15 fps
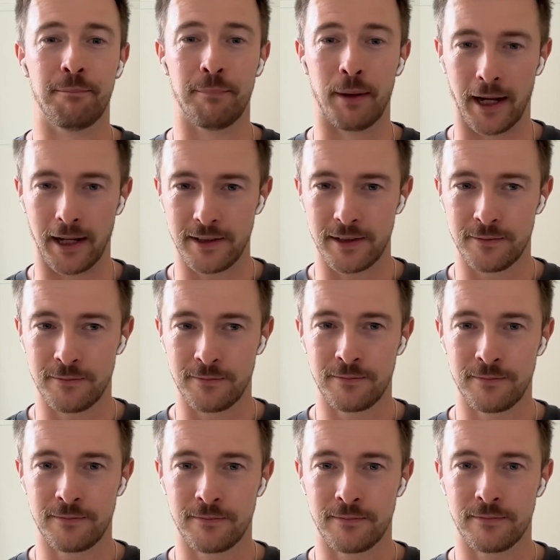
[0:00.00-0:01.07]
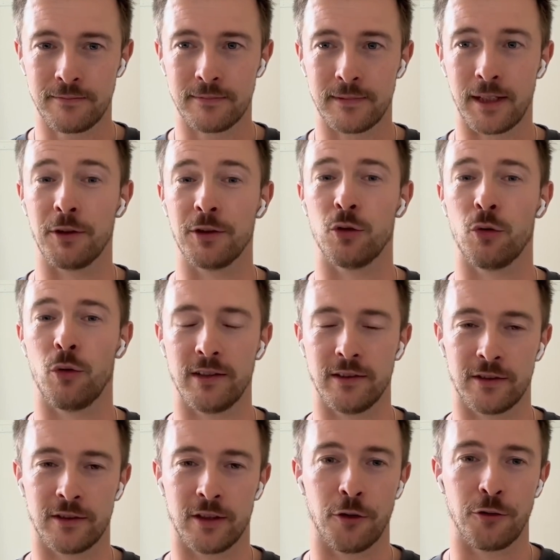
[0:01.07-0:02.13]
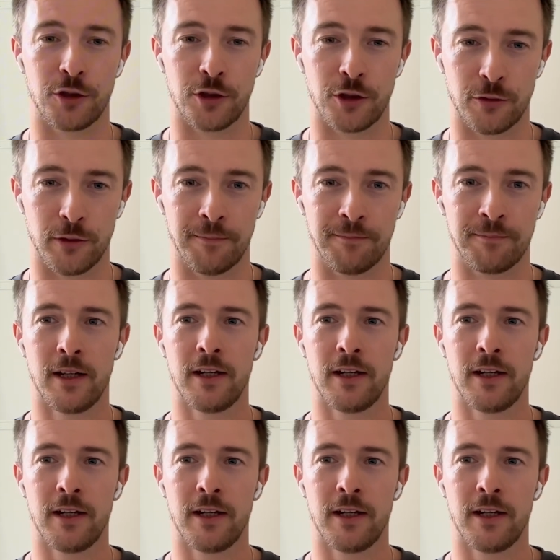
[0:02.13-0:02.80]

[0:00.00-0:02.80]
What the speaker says: But there is always a solution to it.